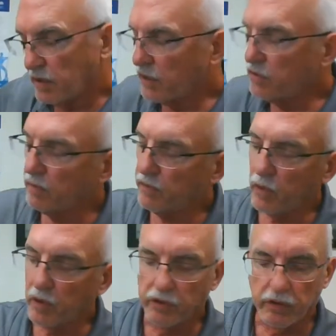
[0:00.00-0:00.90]

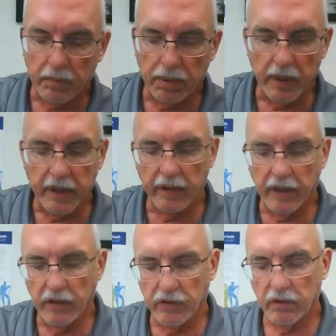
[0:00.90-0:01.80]
to plug in
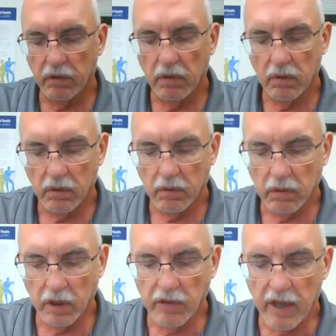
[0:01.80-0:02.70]
these
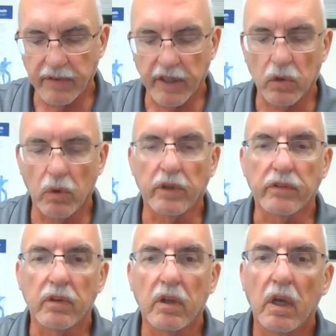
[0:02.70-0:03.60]
heavy
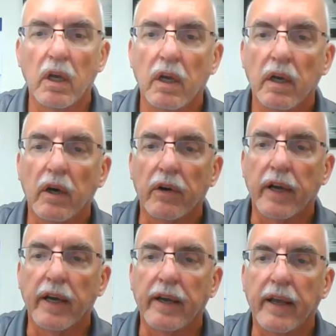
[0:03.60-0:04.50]
cords,
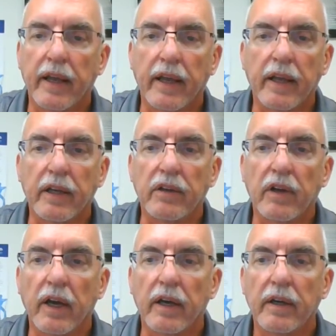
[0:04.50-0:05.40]
okay? And
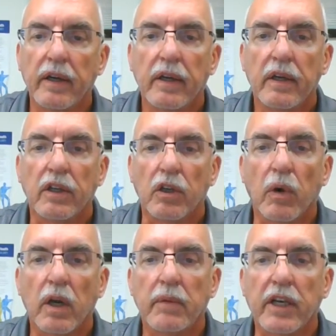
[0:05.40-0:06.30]
you
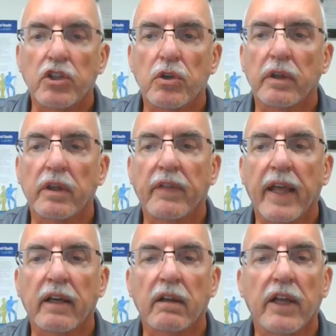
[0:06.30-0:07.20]
want to make sure
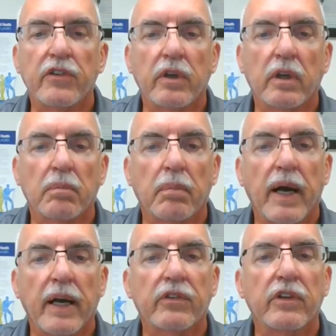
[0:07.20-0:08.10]
that electric
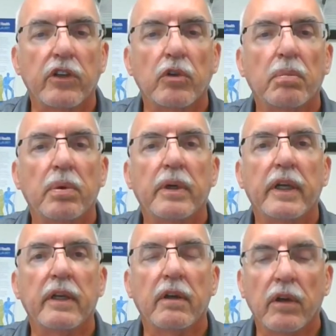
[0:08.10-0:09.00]
box that you put
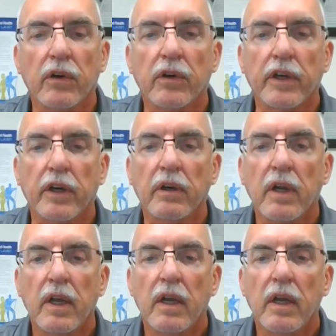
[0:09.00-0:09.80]
in earlier